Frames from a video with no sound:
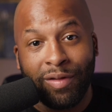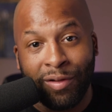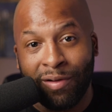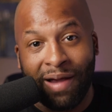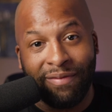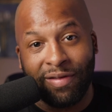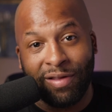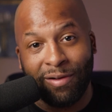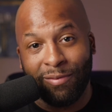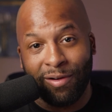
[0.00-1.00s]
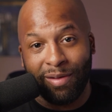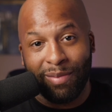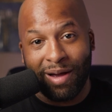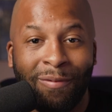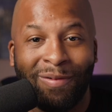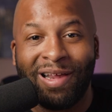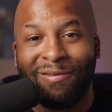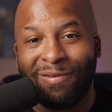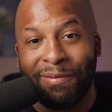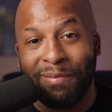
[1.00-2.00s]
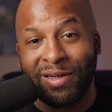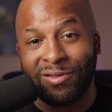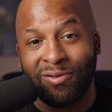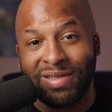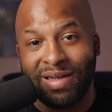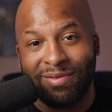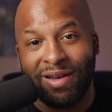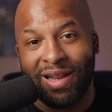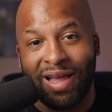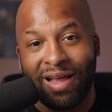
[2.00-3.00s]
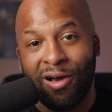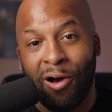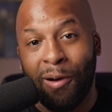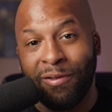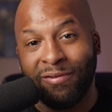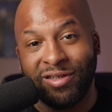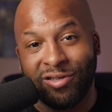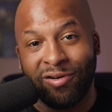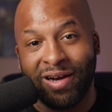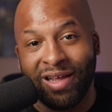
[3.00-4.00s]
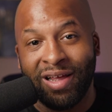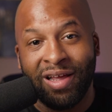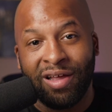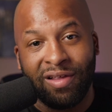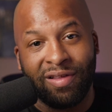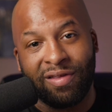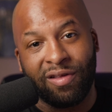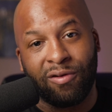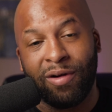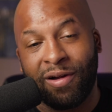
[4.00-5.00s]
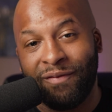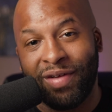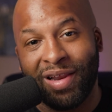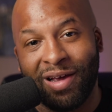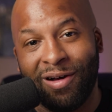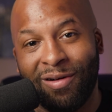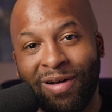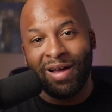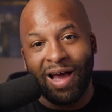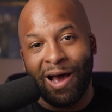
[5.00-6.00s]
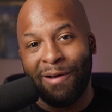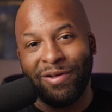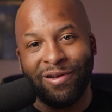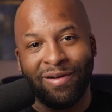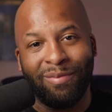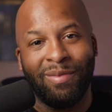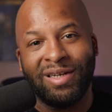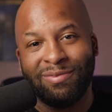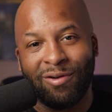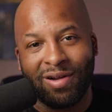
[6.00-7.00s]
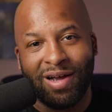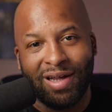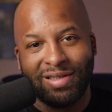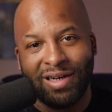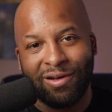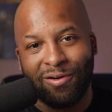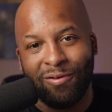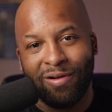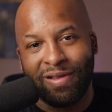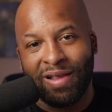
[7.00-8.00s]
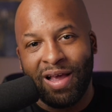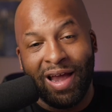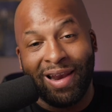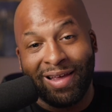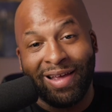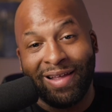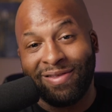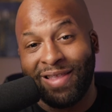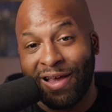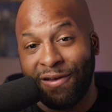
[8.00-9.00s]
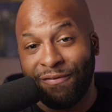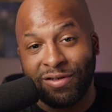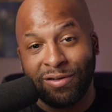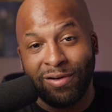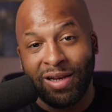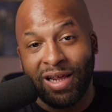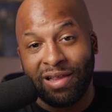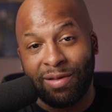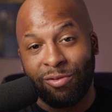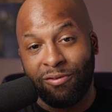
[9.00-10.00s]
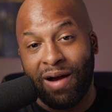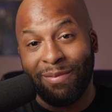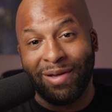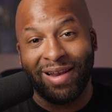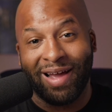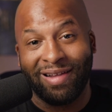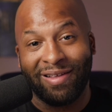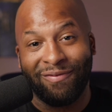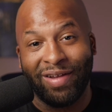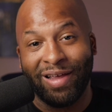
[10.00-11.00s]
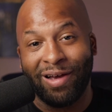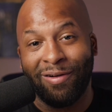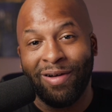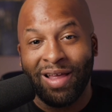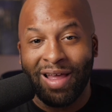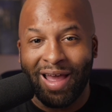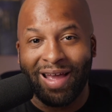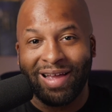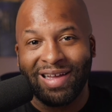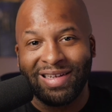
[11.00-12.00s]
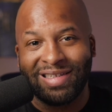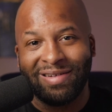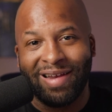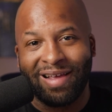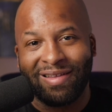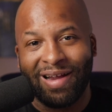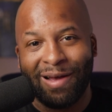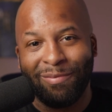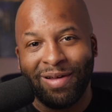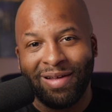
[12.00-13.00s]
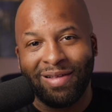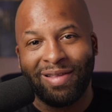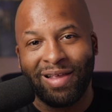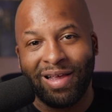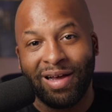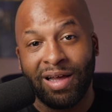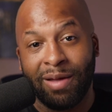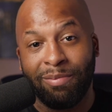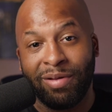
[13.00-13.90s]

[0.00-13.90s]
you'll have nothing to worry about. Well, these were some of my short tips today. Hope you enjoyed it. This is a quicker video. I'll be doing much more content, of course. And again, thank you for tuning in. Subscribe and like this video. Hey, until next time, see ya in